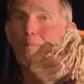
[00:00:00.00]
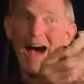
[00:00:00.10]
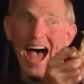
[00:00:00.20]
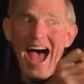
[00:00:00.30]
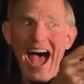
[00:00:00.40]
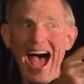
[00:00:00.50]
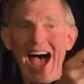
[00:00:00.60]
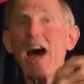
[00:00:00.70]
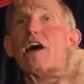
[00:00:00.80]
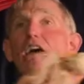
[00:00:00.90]
Bah!
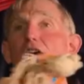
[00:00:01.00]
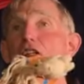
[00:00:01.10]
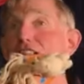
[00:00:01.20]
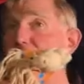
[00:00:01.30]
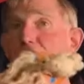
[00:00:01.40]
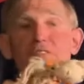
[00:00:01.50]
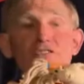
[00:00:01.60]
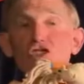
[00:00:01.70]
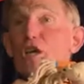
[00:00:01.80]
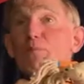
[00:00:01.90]

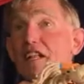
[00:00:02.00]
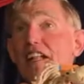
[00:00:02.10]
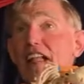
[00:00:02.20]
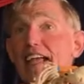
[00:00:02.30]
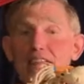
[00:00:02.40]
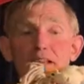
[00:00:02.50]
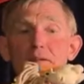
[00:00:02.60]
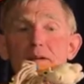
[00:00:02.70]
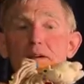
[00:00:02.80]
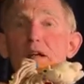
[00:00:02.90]
Sheep didn't like it.
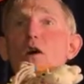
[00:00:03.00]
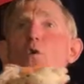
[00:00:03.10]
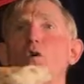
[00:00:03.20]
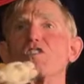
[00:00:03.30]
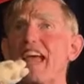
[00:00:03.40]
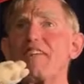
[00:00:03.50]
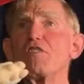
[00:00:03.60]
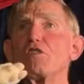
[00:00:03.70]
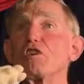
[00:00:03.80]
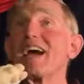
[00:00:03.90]
Well,
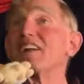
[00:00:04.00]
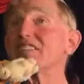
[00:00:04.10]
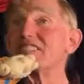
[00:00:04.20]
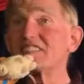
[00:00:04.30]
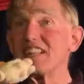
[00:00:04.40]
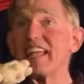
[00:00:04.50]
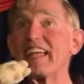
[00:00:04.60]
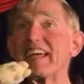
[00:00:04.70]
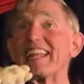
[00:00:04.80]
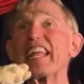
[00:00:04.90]
David took out his
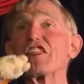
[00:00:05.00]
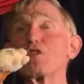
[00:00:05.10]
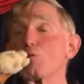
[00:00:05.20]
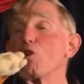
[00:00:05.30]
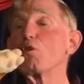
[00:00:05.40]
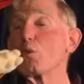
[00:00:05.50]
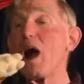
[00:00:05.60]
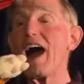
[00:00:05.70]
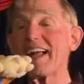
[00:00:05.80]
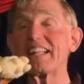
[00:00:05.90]
sling and he threw a
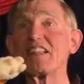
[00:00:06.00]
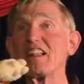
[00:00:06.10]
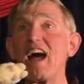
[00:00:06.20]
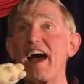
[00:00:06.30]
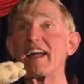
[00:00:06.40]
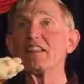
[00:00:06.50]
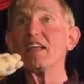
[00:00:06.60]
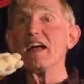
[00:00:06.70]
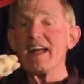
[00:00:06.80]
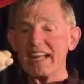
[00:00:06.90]
rock at the
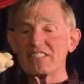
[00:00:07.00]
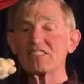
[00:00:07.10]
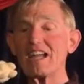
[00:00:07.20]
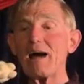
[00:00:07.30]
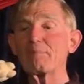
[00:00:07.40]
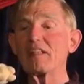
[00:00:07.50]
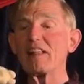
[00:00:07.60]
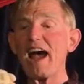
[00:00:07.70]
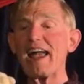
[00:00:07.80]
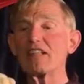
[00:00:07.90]
lion and stopped the
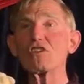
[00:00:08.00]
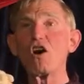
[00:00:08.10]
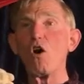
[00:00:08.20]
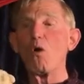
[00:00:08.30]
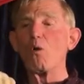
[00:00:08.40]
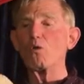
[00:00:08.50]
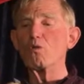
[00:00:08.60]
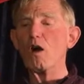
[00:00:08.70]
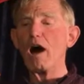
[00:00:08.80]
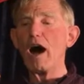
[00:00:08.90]
lion cold.
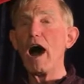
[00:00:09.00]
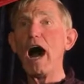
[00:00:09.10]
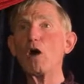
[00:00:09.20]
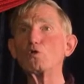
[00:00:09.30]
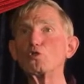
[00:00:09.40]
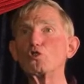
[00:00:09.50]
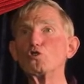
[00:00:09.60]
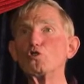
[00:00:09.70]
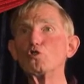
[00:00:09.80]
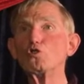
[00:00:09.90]

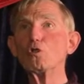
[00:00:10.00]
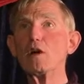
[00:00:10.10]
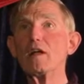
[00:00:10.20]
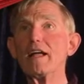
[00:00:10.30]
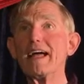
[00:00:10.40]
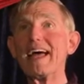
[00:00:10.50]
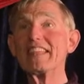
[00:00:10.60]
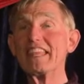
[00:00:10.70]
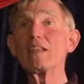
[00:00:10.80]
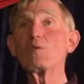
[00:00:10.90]
Ouch!
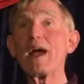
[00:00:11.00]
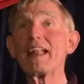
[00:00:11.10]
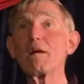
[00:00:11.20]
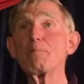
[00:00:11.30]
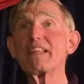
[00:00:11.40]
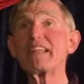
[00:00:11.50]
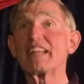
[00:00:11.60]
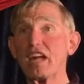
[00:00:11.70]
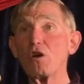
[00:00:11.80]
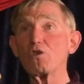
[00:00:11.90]
And then he ran up and he
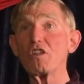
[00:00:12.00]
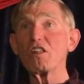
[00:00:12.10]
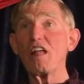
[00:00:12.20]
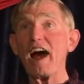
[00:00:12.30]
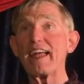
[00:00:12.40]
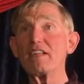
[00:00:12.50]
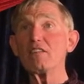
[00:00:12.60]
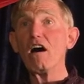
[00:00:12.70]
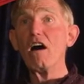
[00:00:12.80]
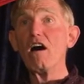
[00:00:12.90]
killed the
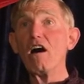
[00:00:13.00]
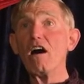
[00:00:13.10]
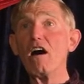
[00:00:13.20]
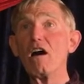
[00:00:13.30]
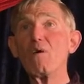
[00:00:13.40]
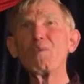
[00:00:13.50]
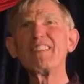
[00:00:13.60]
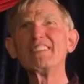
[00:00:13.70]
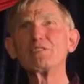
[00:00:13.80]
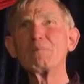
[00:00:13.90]
lion with
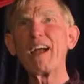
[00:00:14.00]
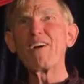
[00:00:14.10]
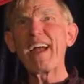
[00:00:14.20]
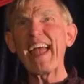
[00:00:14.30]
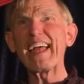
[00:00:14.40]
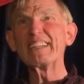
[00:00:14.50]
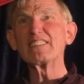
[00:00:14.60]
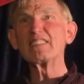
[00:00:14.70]
his bare hands.